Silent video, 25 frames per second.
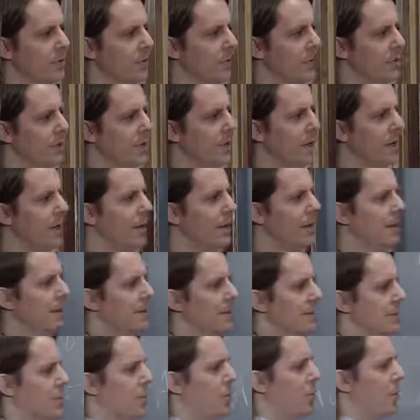Okay.
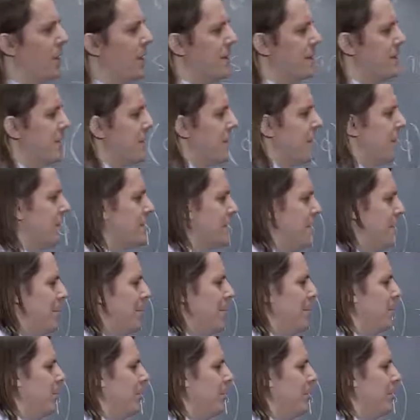So at time
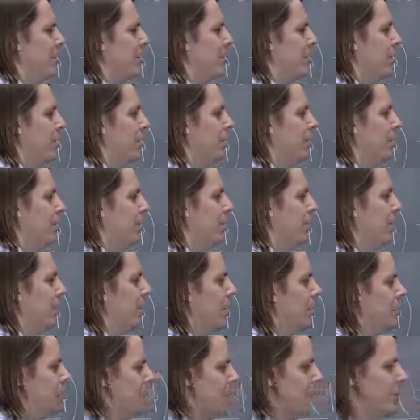equals 0,
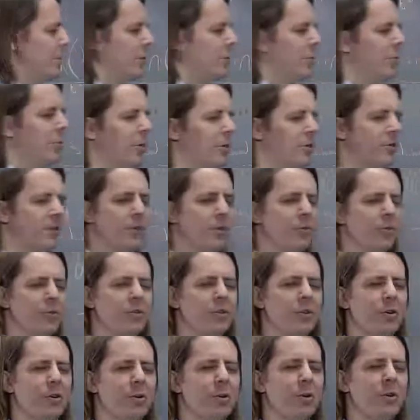we just plug t equals
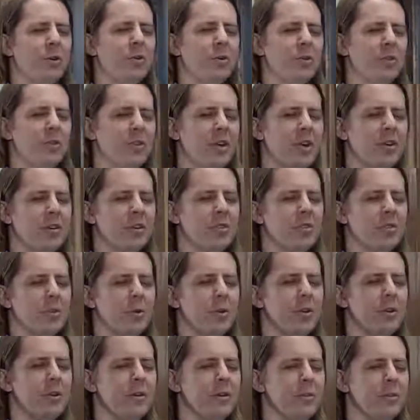0 into a
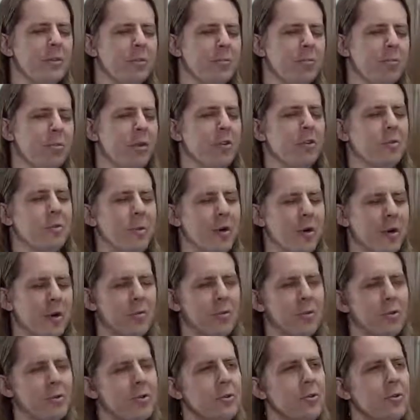sinusoid, plus pi
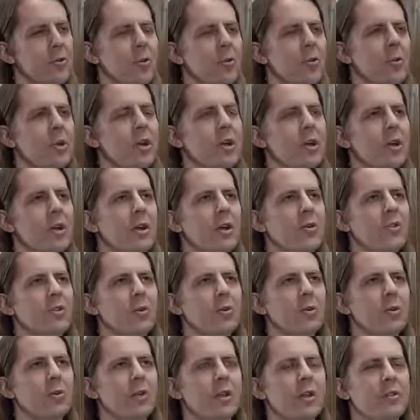over 2.
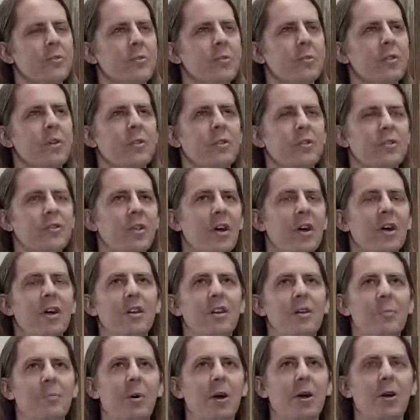So that's really the sine
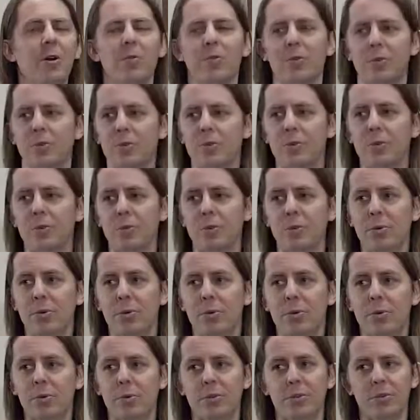at pi over 2,
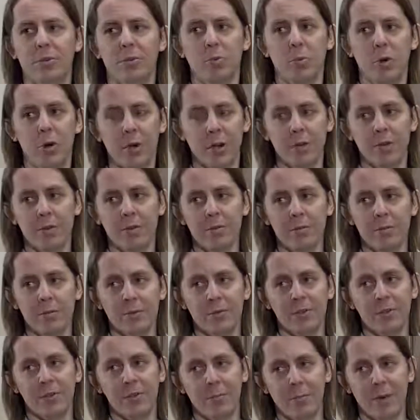which is 1,
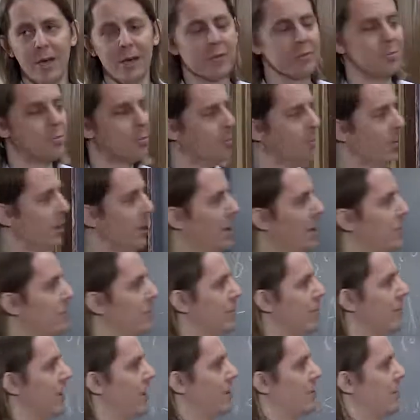which is the maximum. So
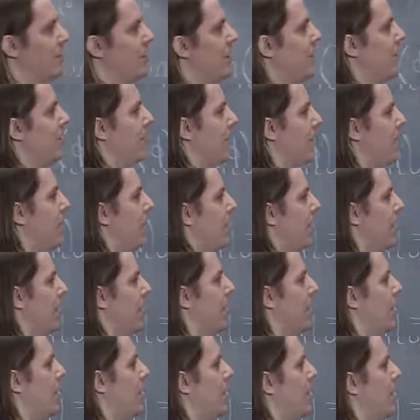it's actually here.
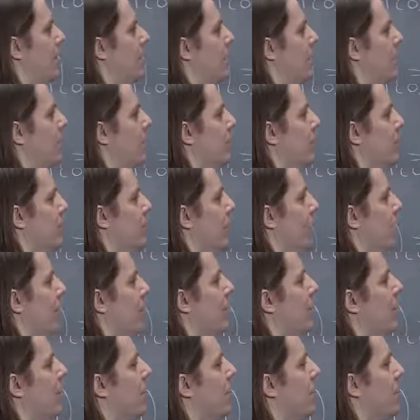It goes
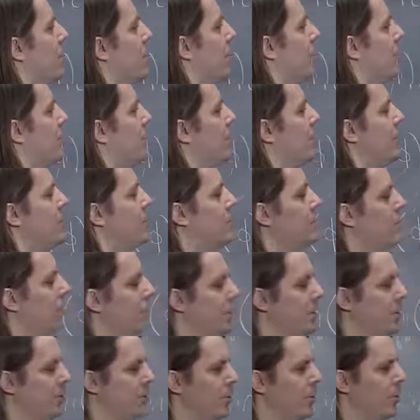there. Sinusoid will
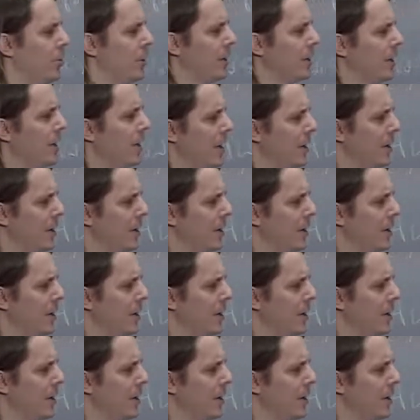keep going.